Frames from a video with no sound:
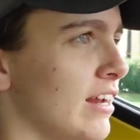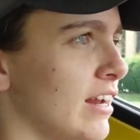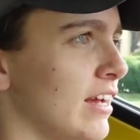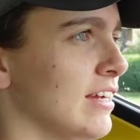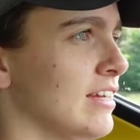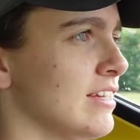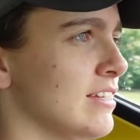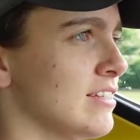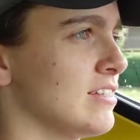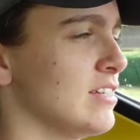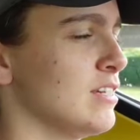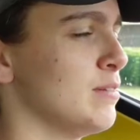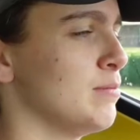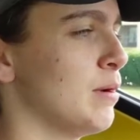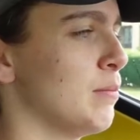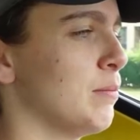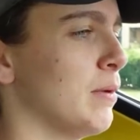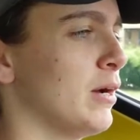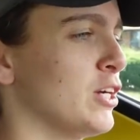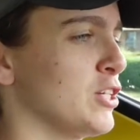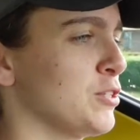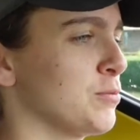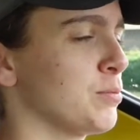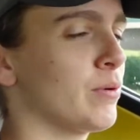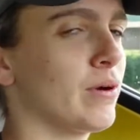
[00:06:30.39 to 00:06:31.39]
I can see my
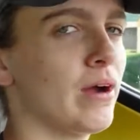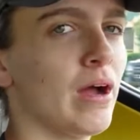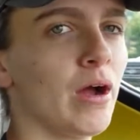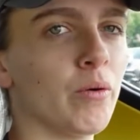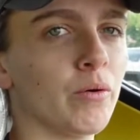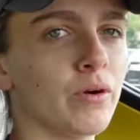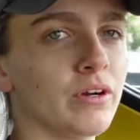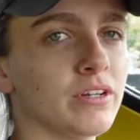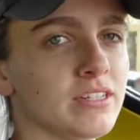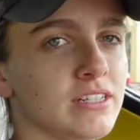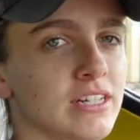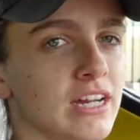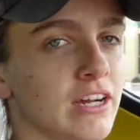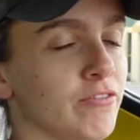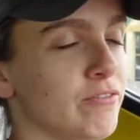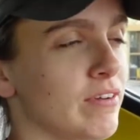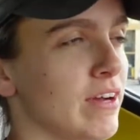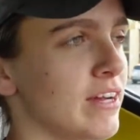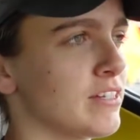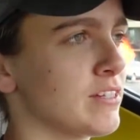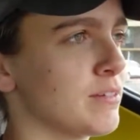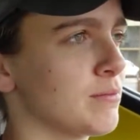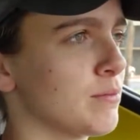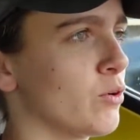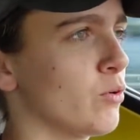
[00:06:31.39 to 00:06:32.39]
miles per hour and see how
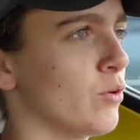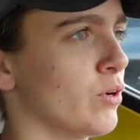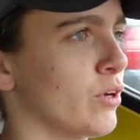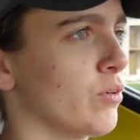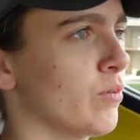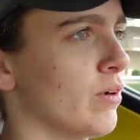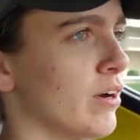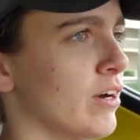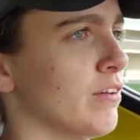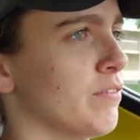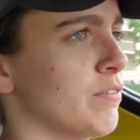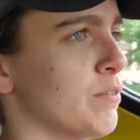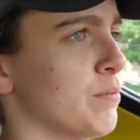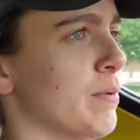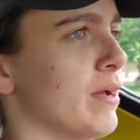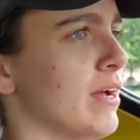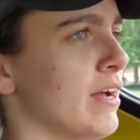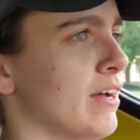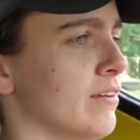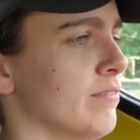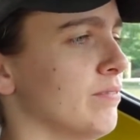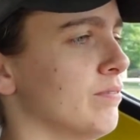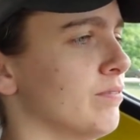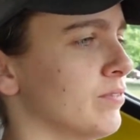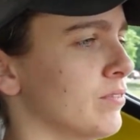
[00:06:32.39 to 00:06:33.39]
fast I'm going right off the
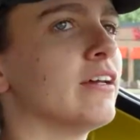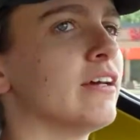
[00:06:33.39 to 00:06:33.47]
bat.